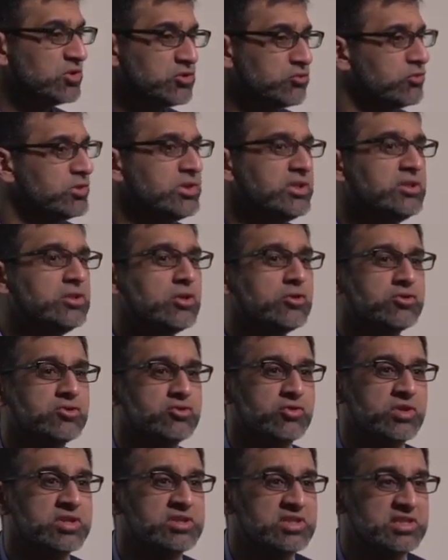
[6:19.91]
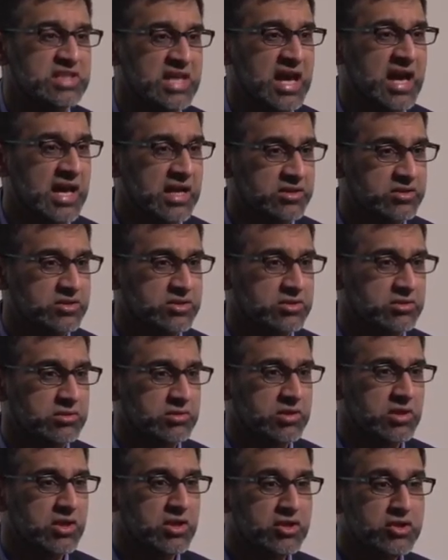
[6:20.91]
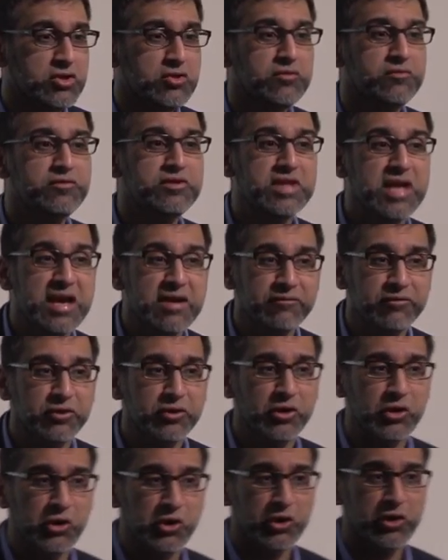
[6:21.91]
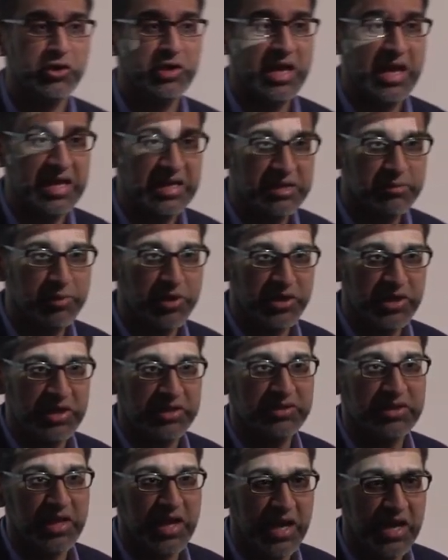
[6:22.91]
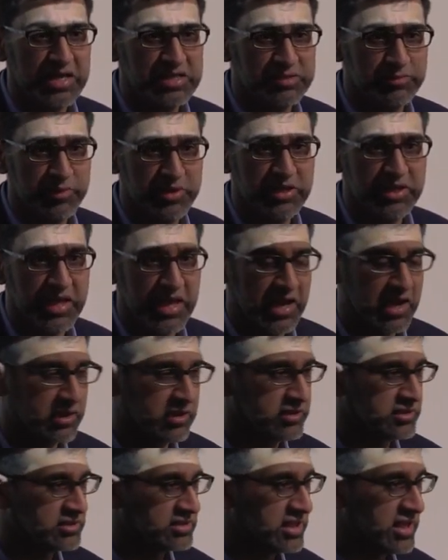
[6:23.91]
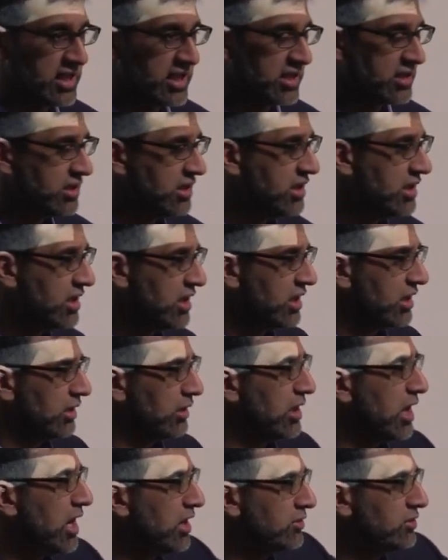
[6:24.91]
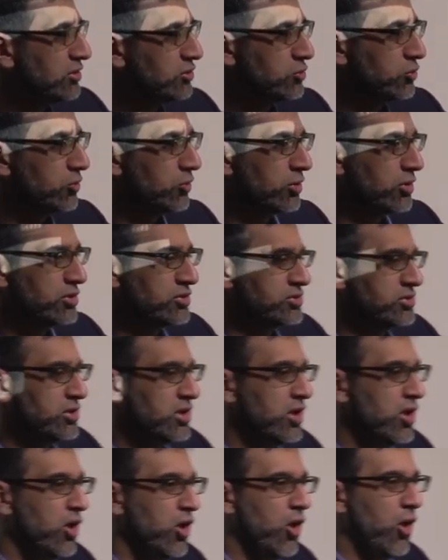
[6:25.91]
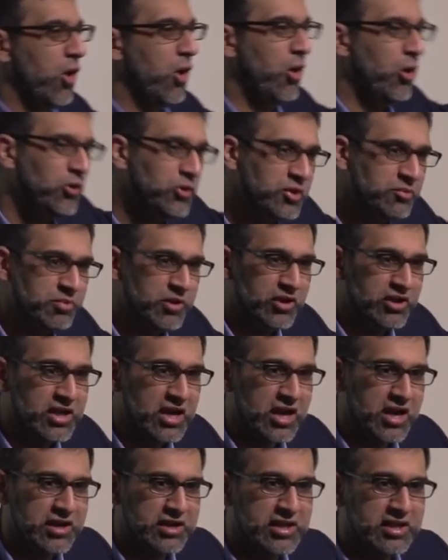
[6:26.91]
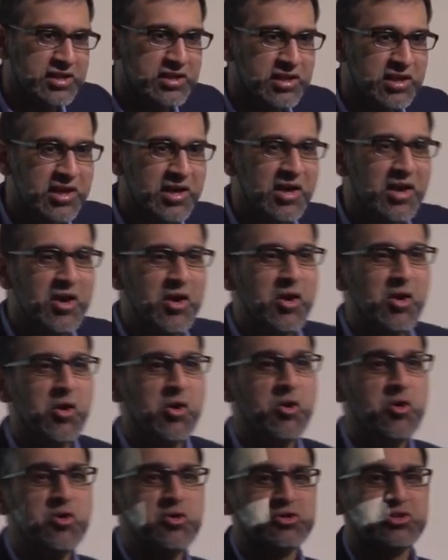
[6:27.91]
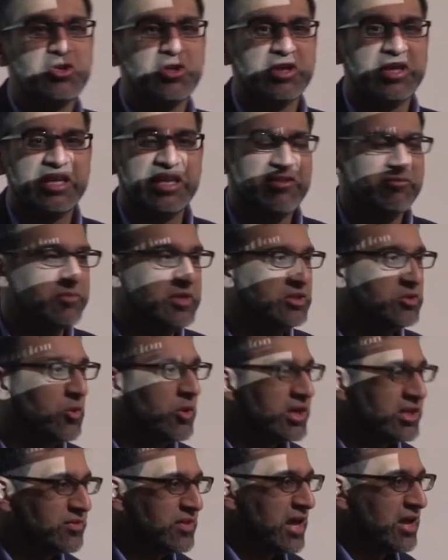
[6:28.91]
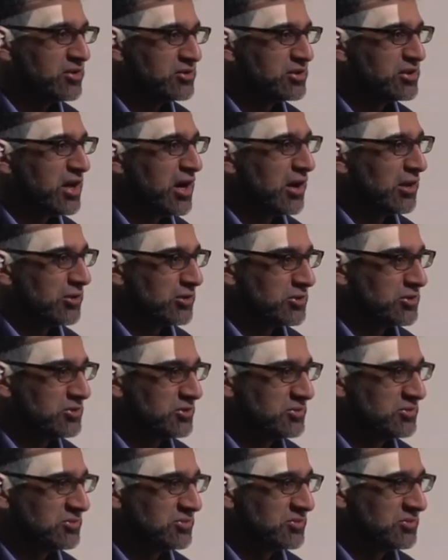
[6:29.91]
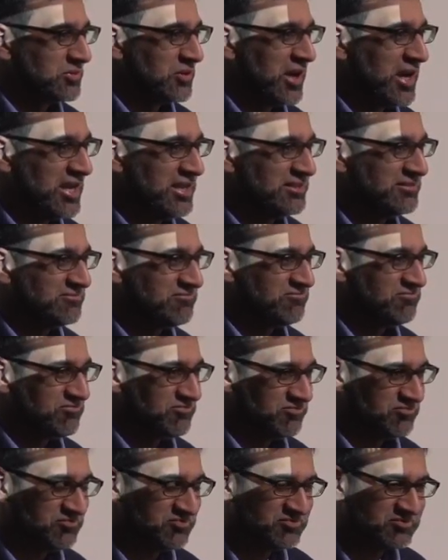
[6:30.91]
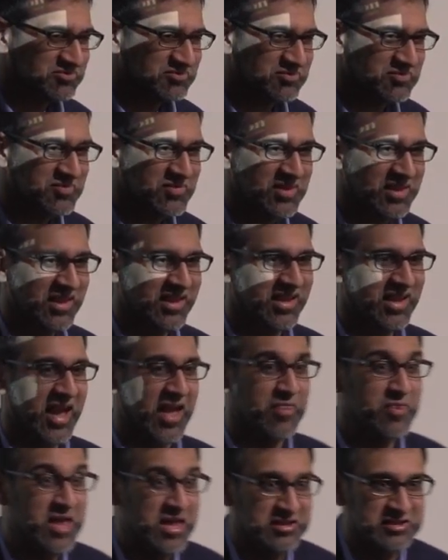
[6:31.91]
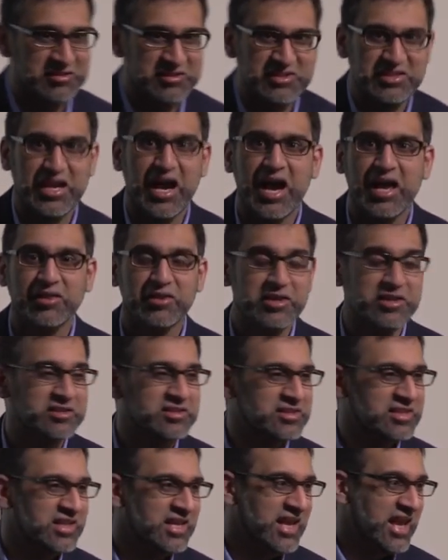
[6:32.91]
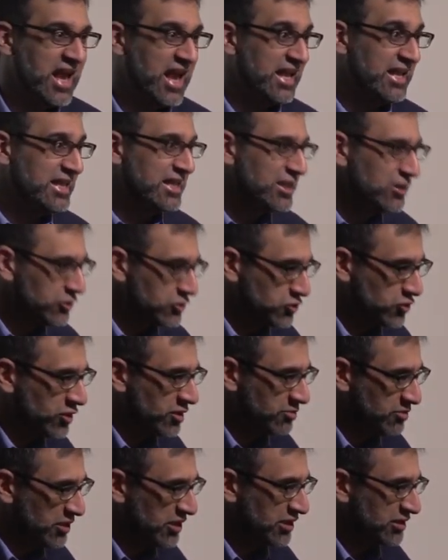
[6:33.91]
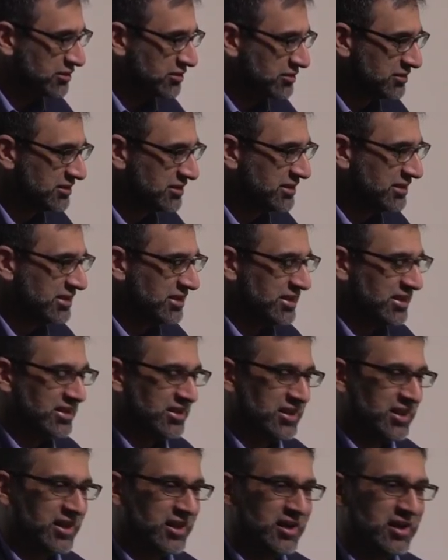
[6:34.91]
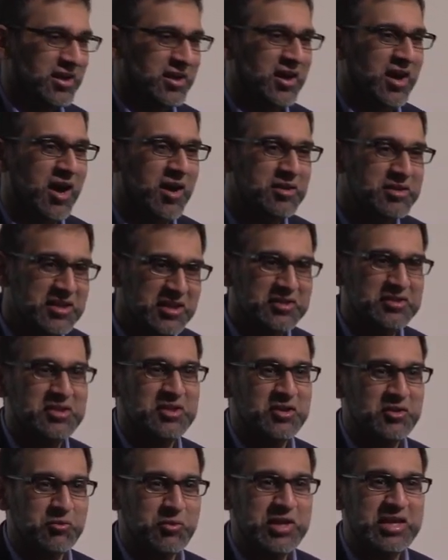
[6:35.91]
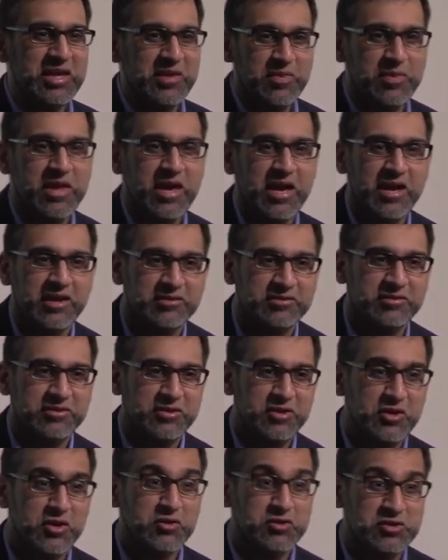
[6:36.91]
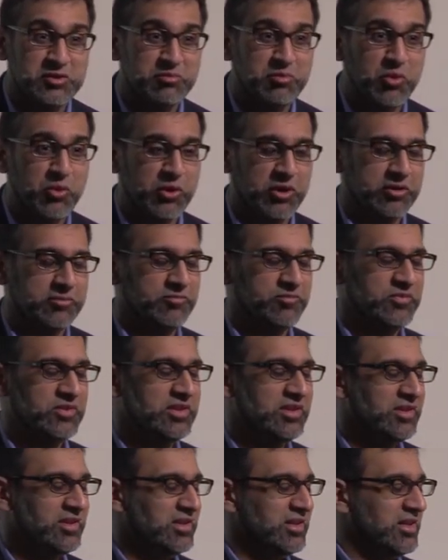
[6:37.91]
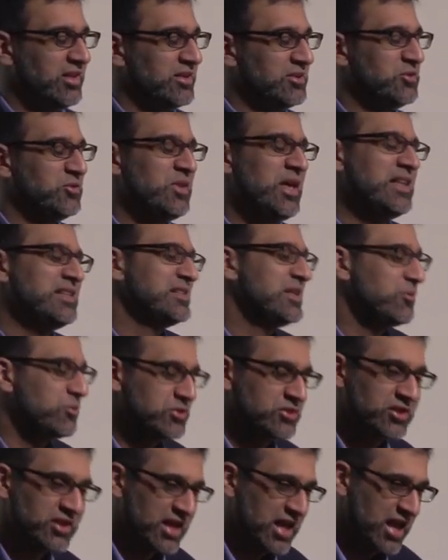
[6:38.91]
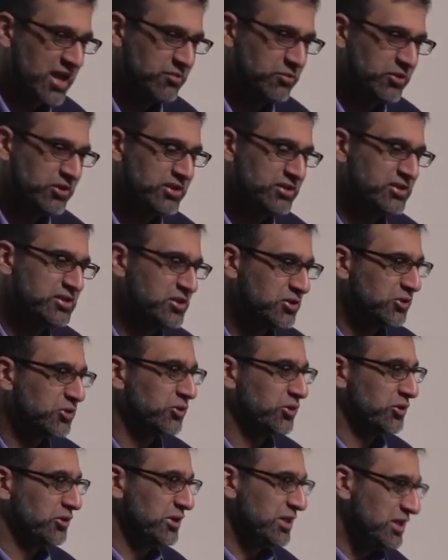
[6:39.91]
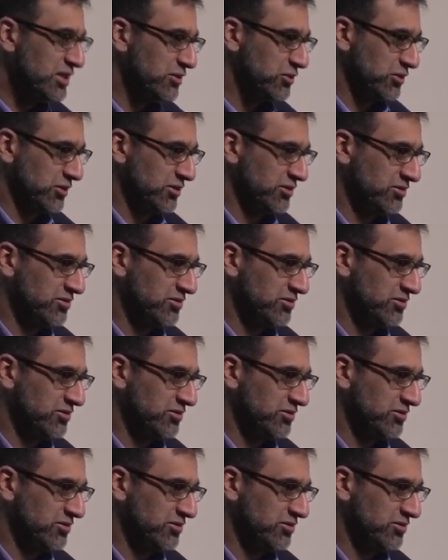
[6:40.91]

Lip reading: There's really no strings attached. You've never heard anybody at the ISB gala say, lock the doors, hold the biryani, who's gonna give me $20,000, right? And then silence and guilt tripping until we get that, you know, support. So that's not what's going to happen at Cedar Grill either.